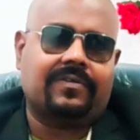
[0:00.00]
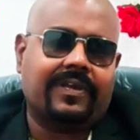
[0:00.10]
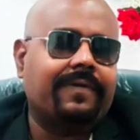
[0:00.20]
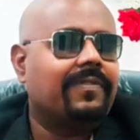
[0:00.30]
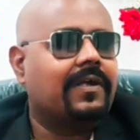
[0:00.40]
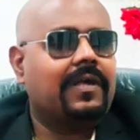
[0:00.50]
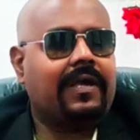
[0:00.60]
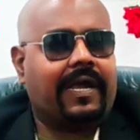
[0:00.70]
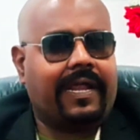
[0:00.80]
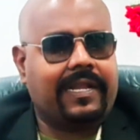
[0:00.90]
Okay,
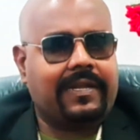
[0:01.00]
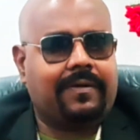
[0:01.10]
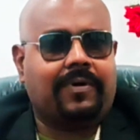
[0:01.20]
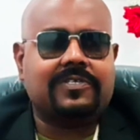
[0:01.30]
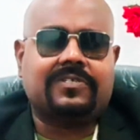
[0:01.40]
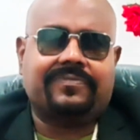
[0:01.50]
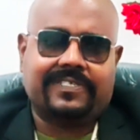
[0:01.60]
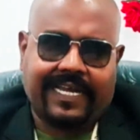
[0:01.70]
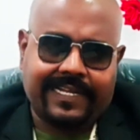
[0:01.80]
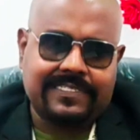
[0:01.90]
and the master of
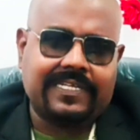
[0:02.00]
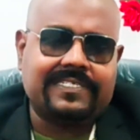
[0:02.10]
science,